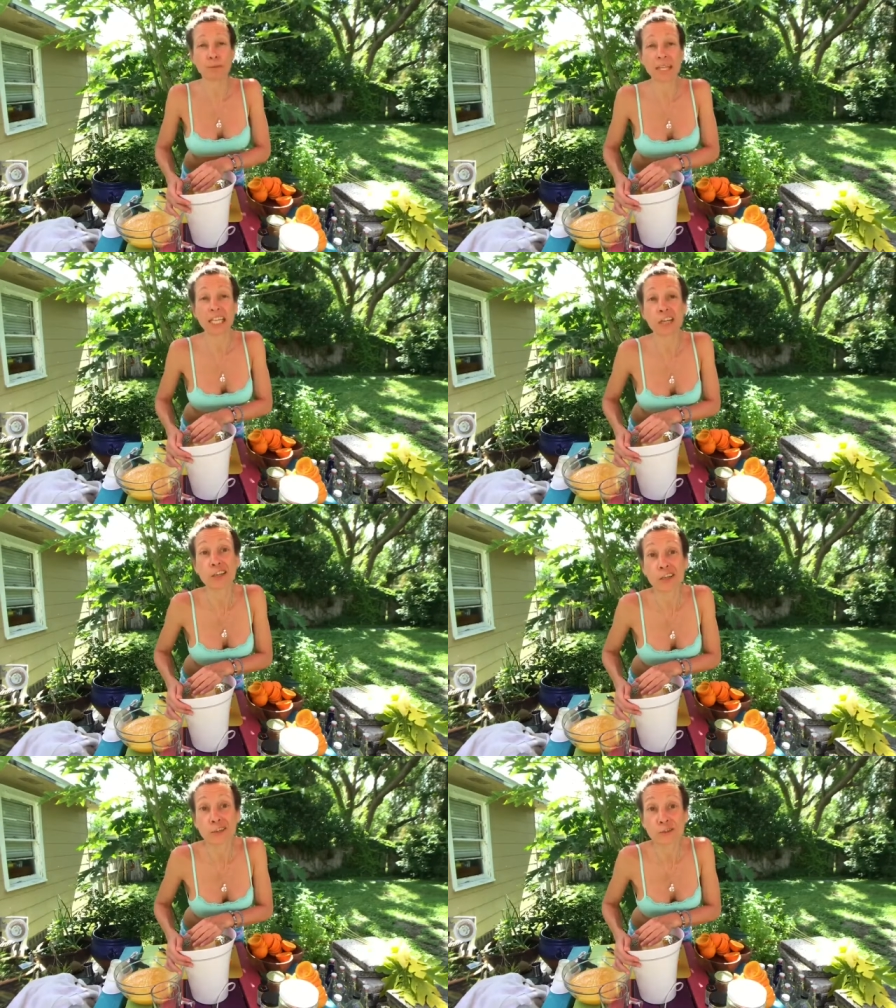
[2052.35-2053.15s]
are making
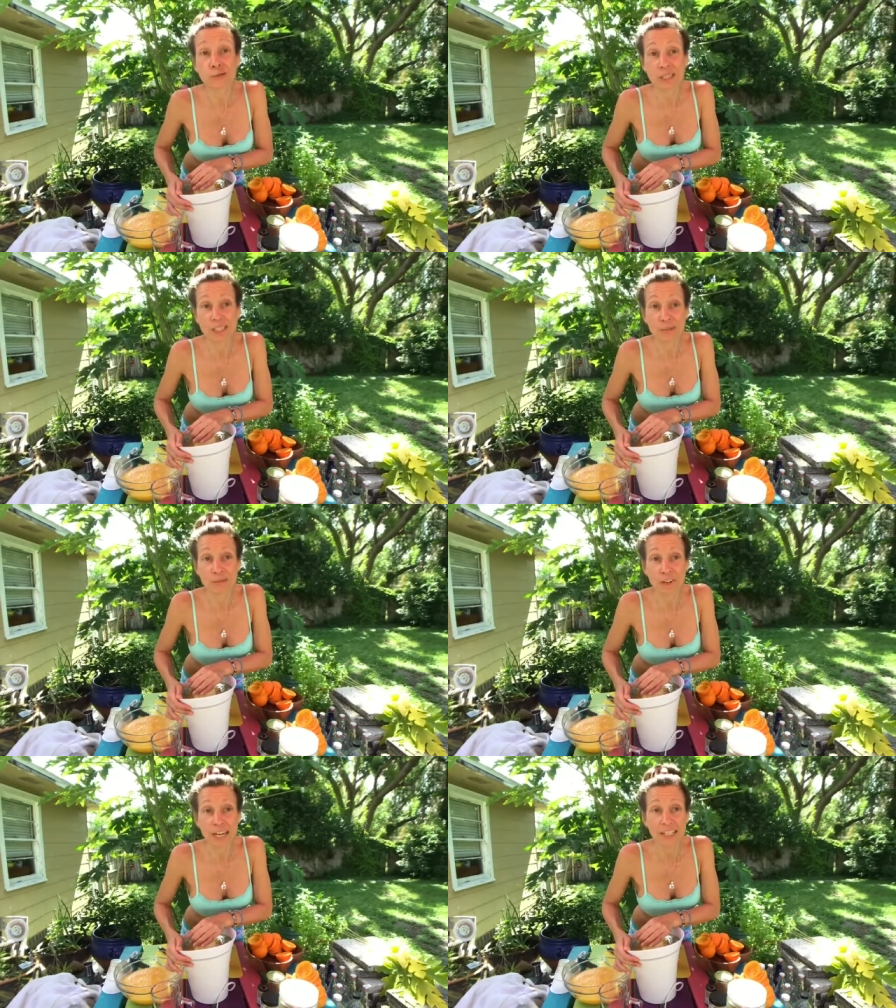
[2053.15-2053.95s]
clothes with
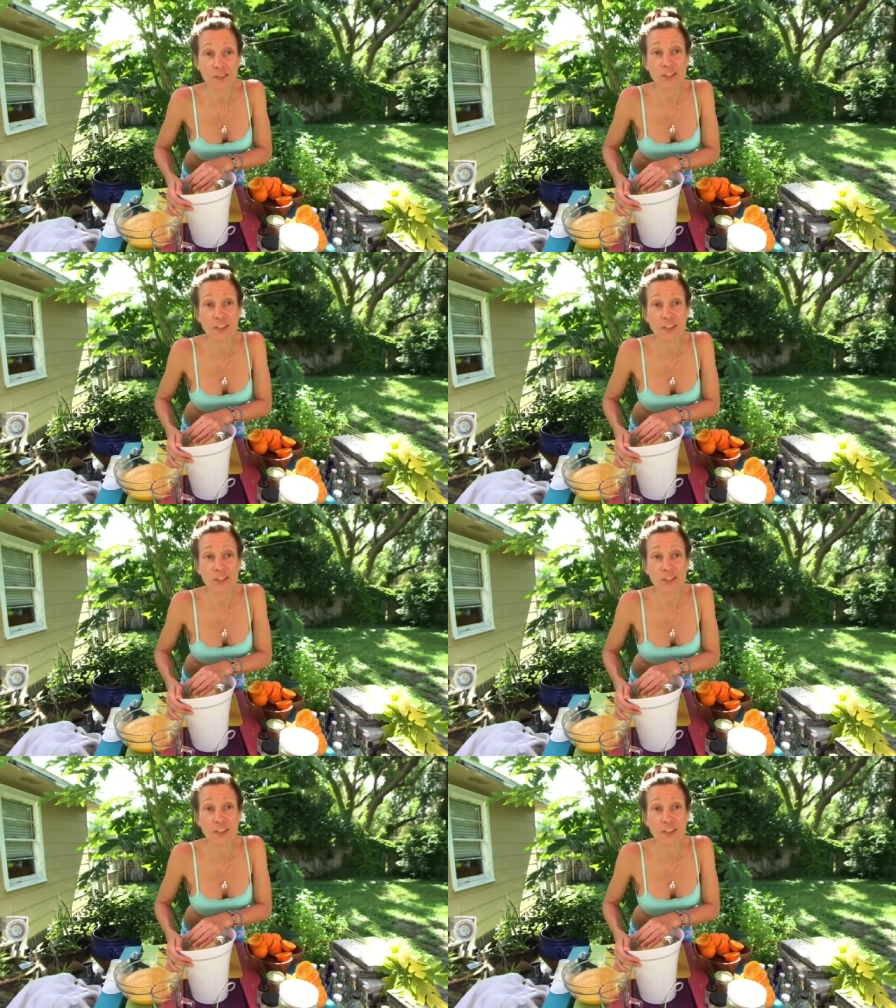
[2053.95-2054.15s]
them, right?